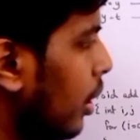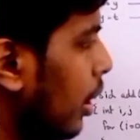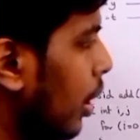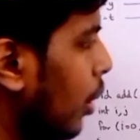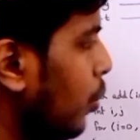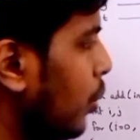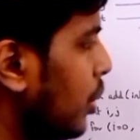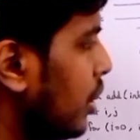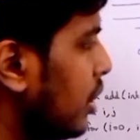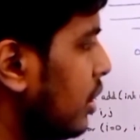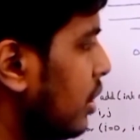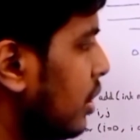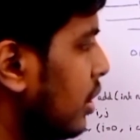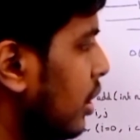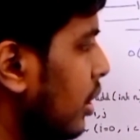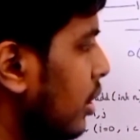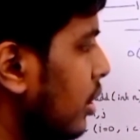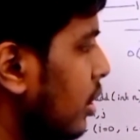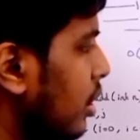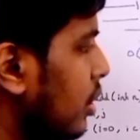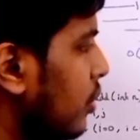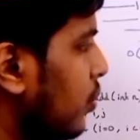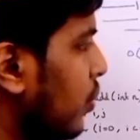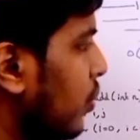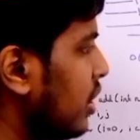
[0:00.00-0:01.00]
Now
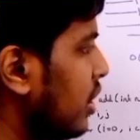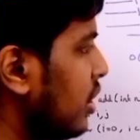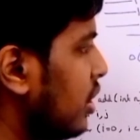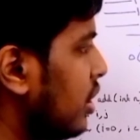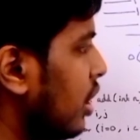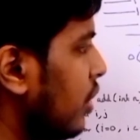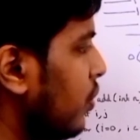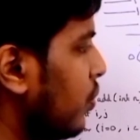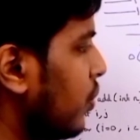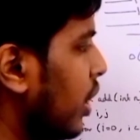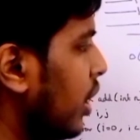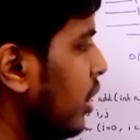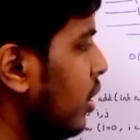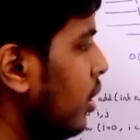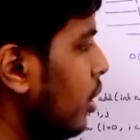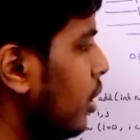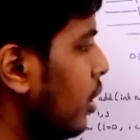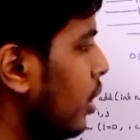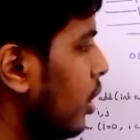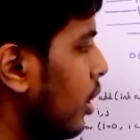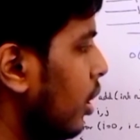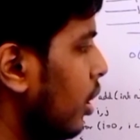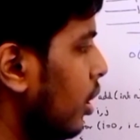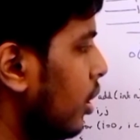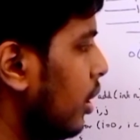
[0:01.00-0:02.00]
inside function
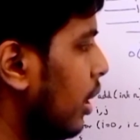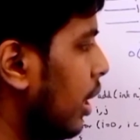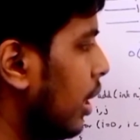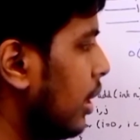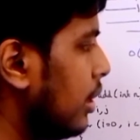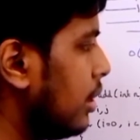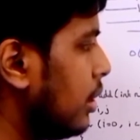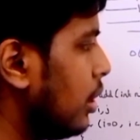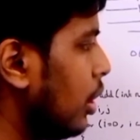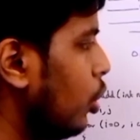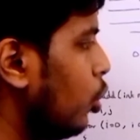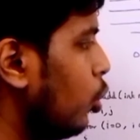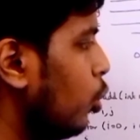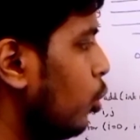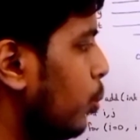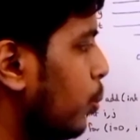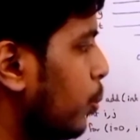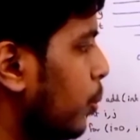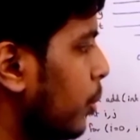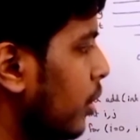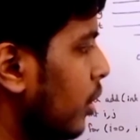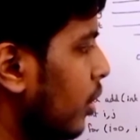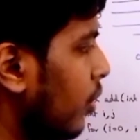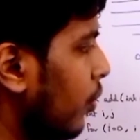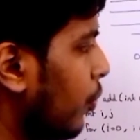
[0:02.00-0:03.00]
1 there is a
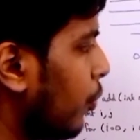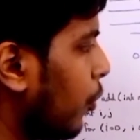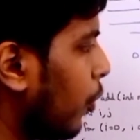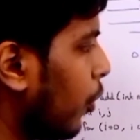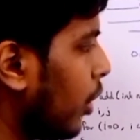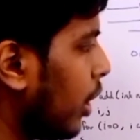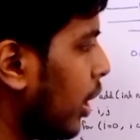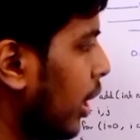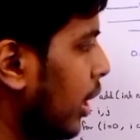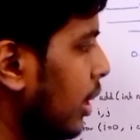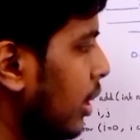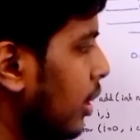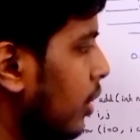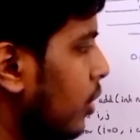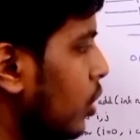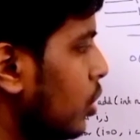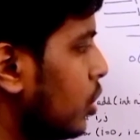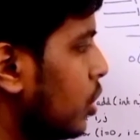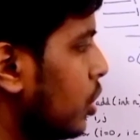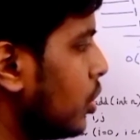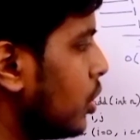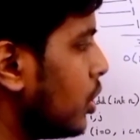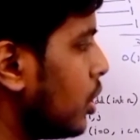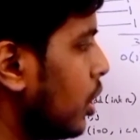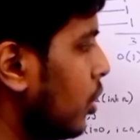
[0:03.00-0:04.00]
loop for I
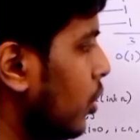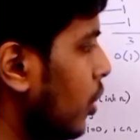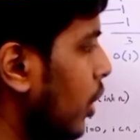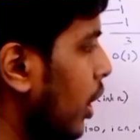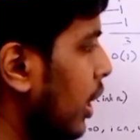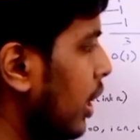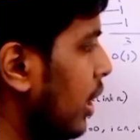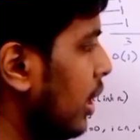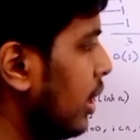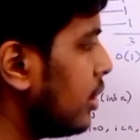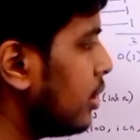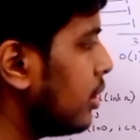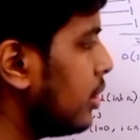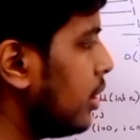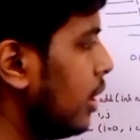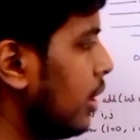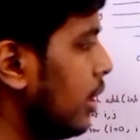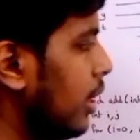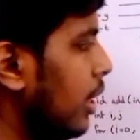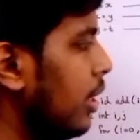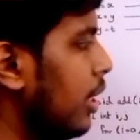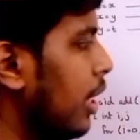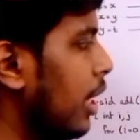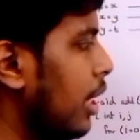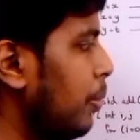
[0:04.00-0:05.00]
equals to 0, I less
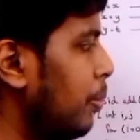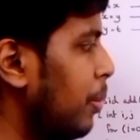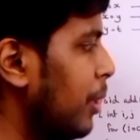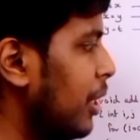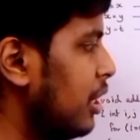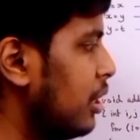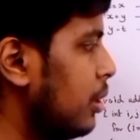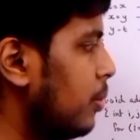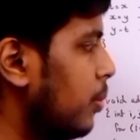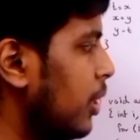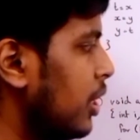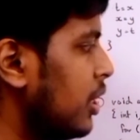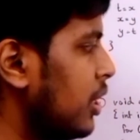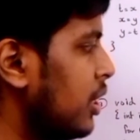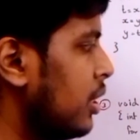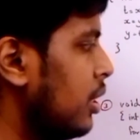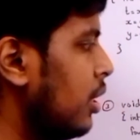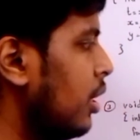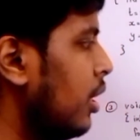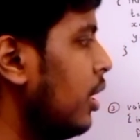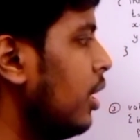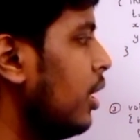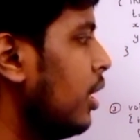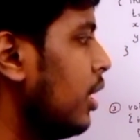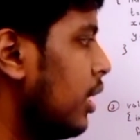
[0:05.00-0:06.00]
than n, I plus
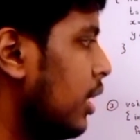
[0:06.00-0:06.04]
plus.